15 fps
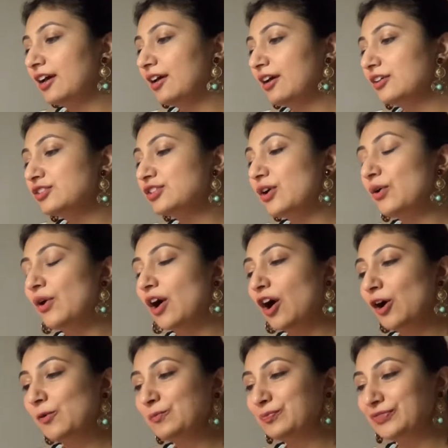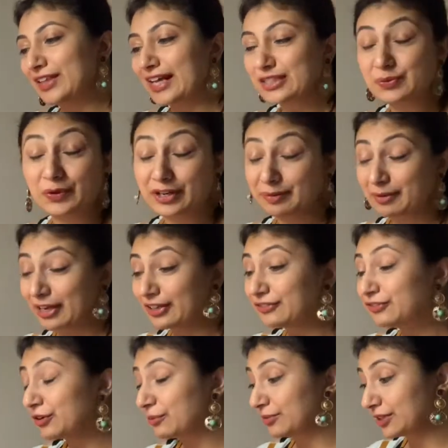So that's what I'm getting
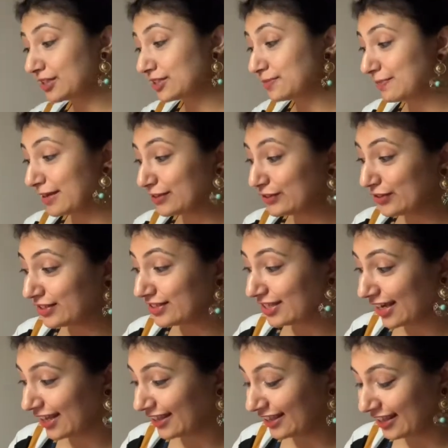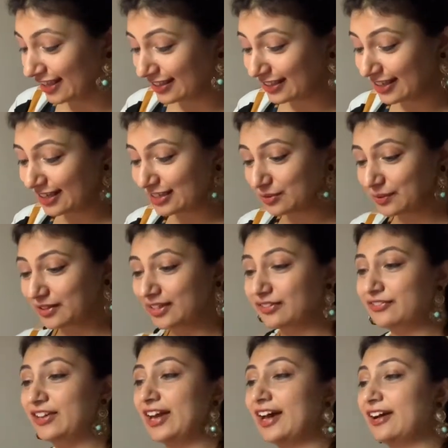from this message. And then the next one that
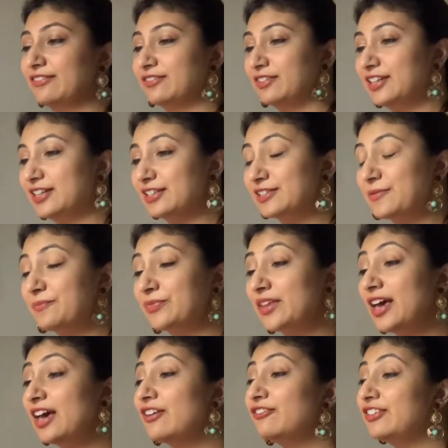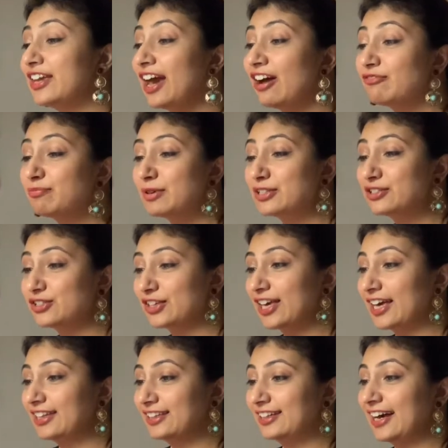we have is, we have been
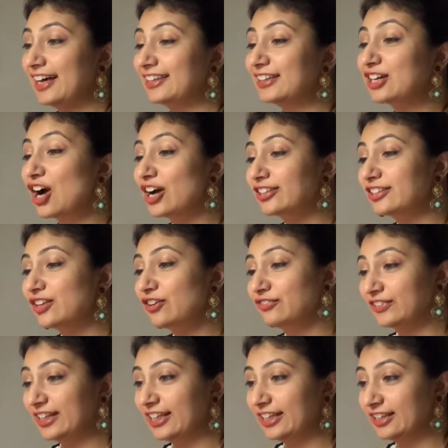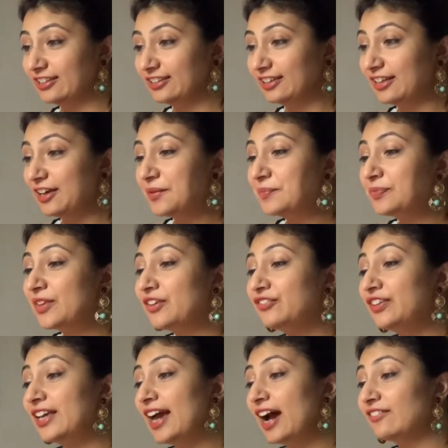together at the Garden of Eden.
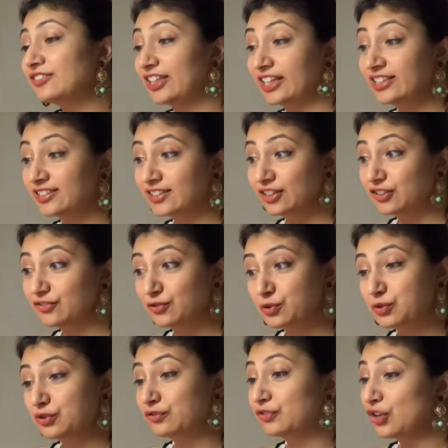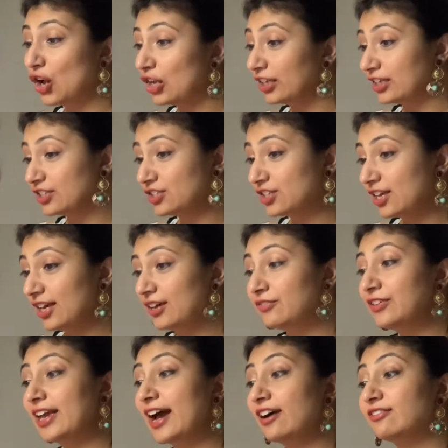We have tasted the fruit of knowledge.
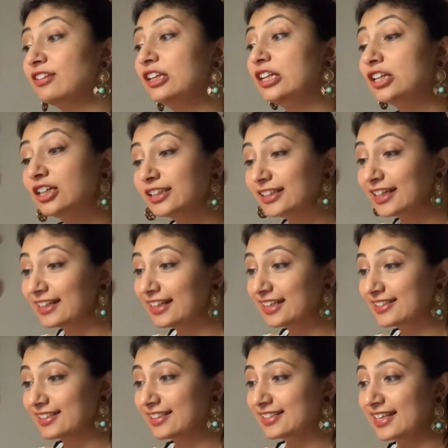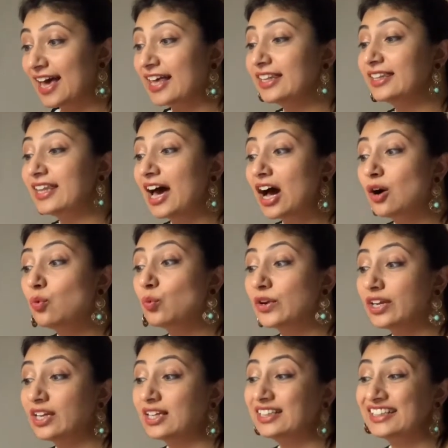We have learned our lessons, and now
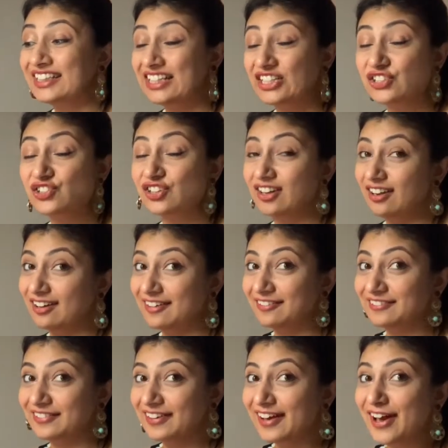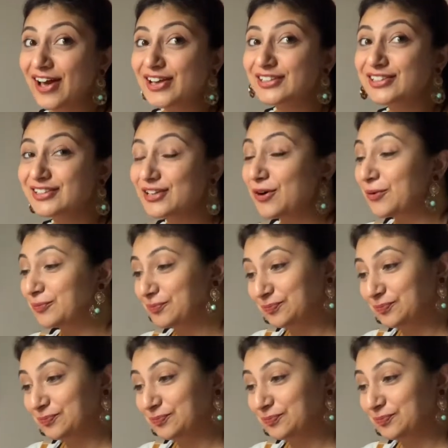we teach love. So